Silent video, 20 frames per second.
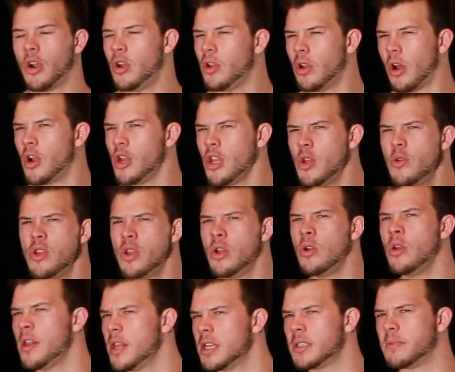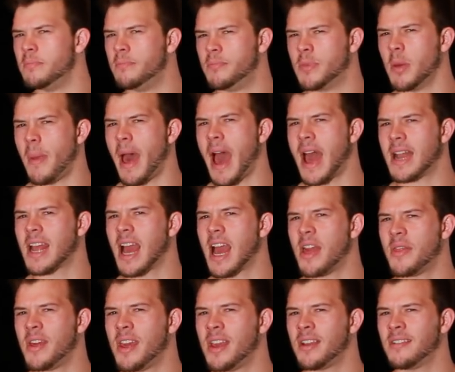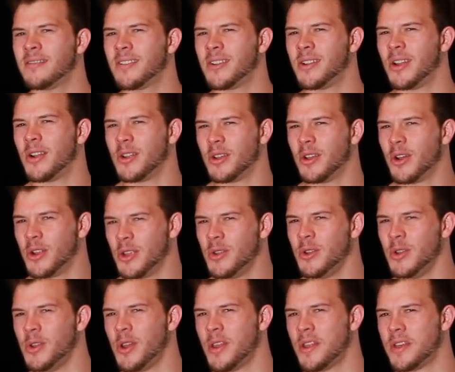Are you new to this, the bad guy thing? Are you new to